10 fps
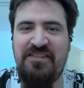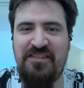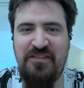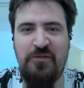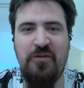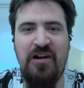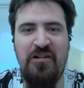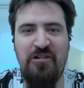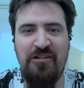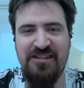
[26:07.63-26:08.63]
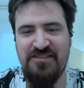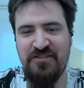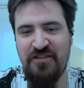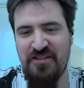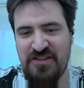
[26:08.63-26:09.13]
to our
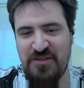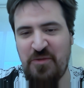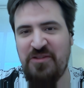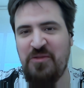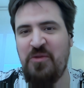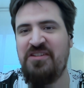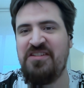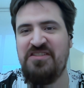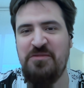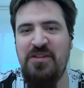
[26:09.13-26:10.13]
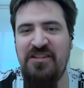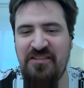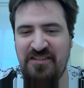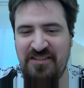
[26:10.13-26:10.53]
listeners what does it mean?